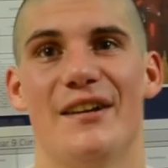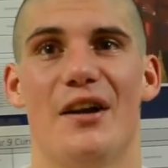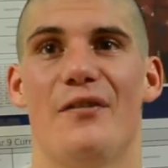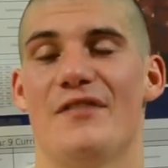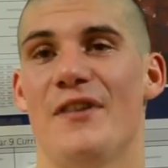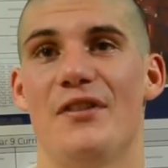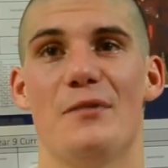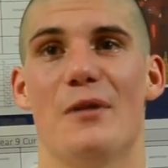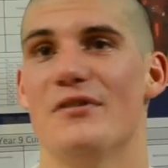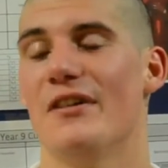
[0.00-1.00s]
I've had 15
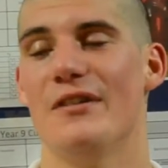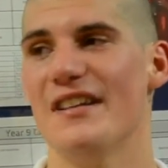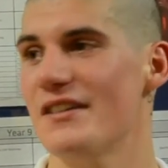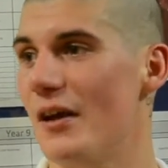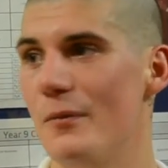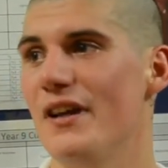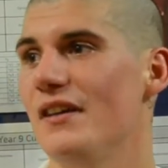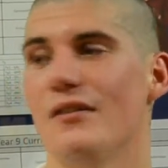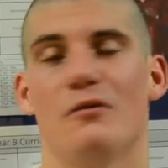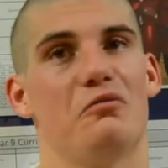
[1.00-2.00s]
months out.
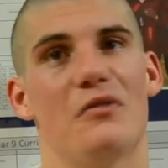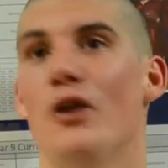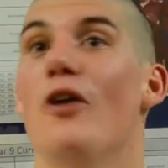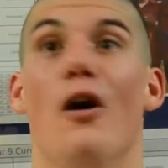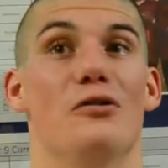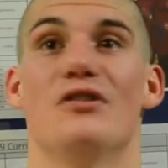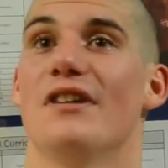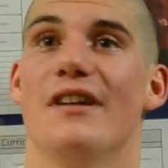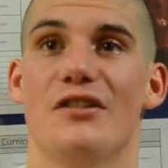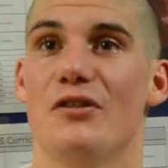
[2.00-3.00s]
Who knows?
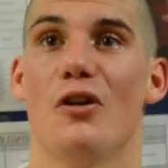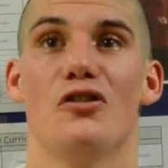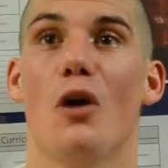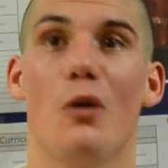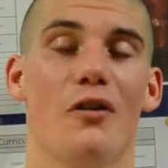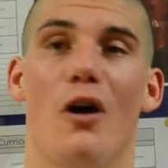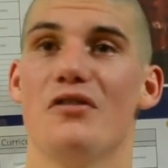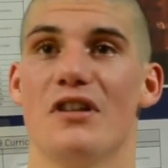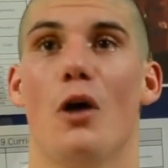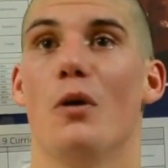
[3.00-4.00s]
I want
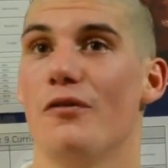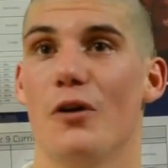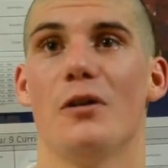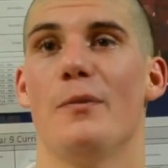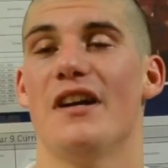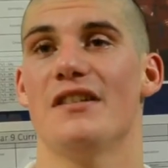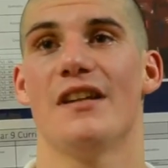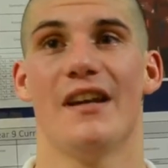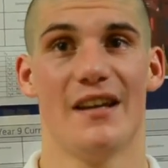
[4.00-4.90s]
to the best.